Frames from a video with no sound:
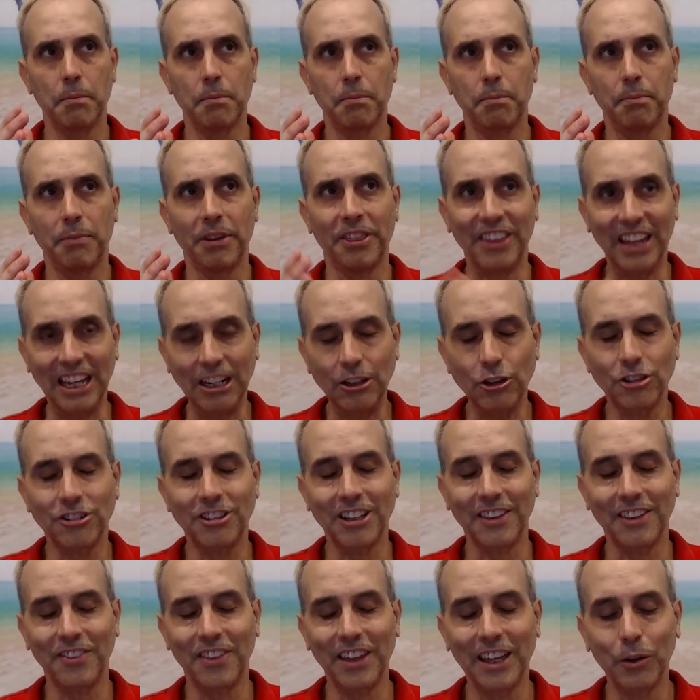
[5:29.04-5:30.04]
but the
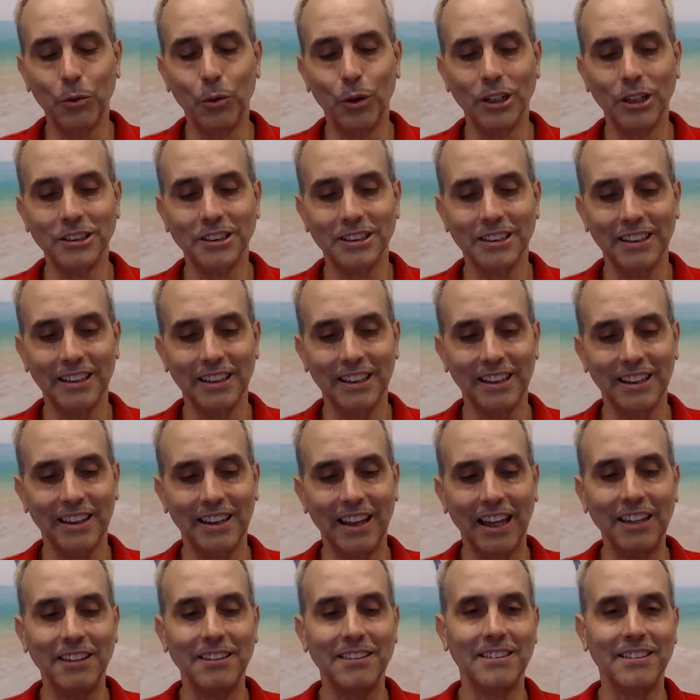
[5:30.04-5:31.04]
interesting thing was
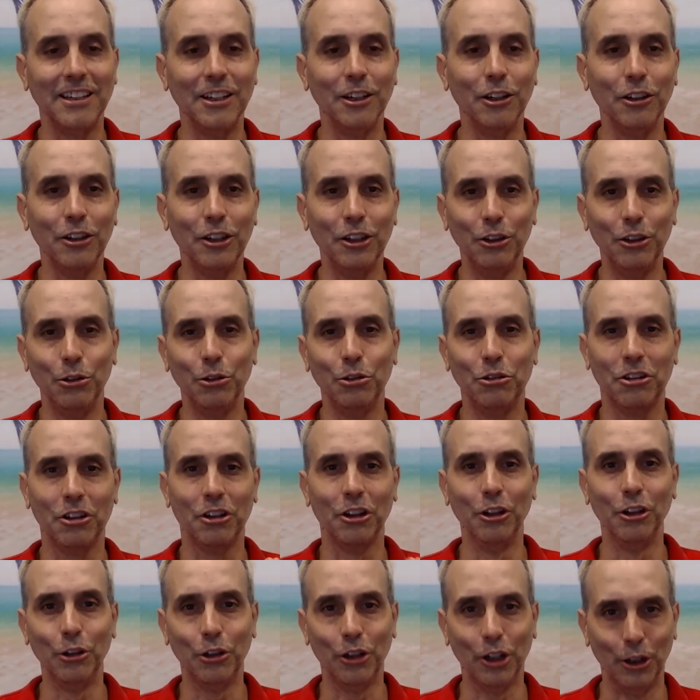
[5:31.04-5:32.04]
they still used
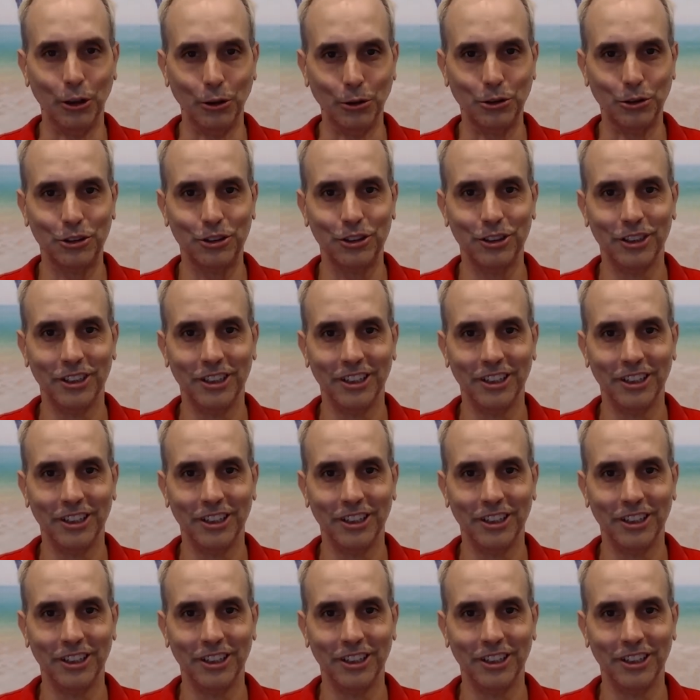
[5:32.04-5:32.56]
glucose.